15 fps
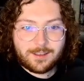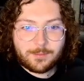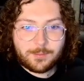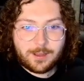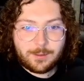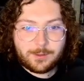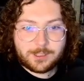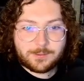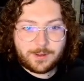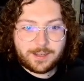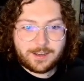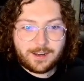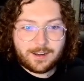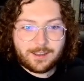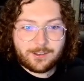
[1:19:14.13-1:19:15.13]
Published by
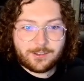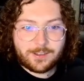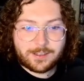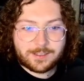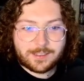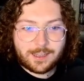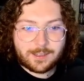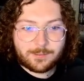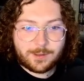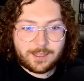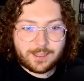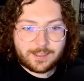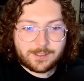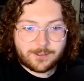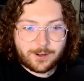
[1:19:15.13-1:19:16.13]
none other than South Peak
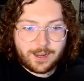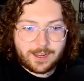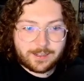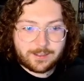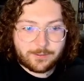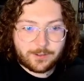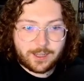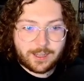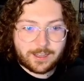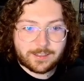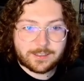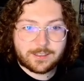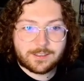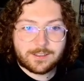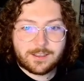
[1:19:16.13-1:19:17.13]
Interactive,
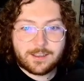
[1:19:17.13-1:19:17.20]
guys.